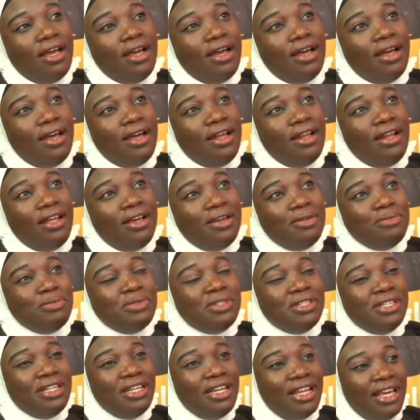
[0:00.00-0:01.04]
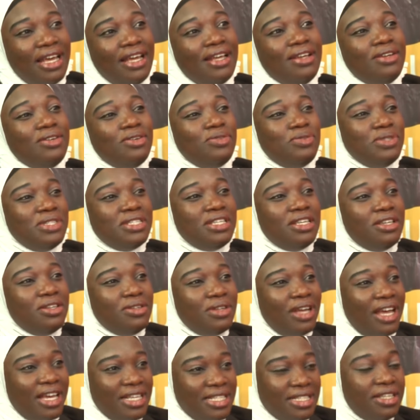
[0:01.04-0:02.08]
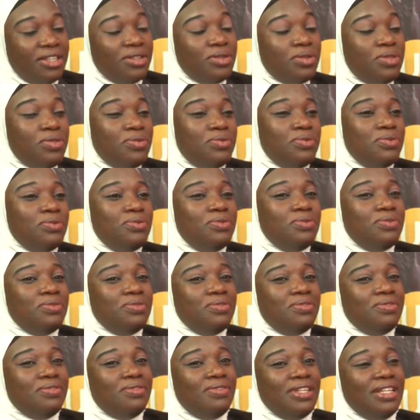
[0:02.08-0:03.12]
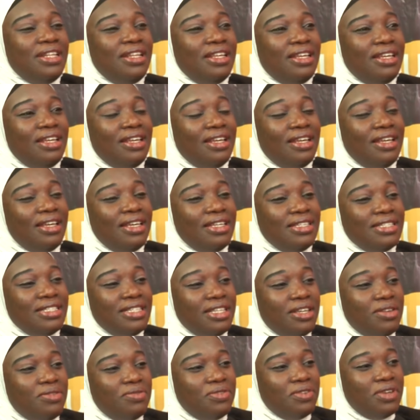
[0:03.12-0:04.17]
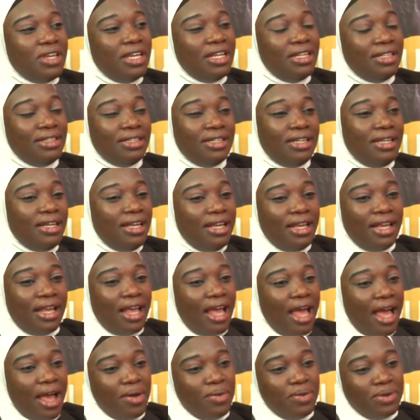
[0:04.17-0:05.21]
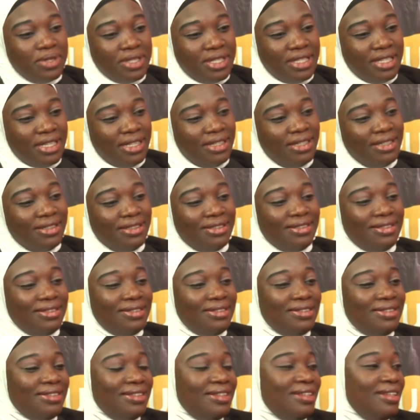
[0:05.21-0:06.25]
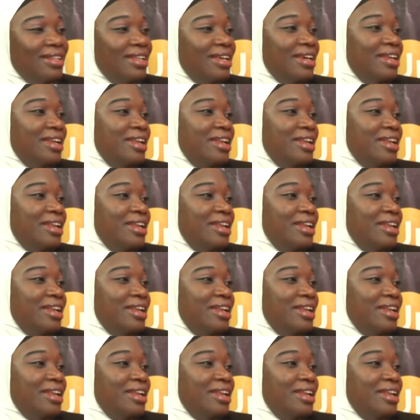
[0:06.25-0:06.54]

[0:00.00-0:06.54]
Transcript: Alhamdulillah, we scale, I scaled through with the interview and I was in the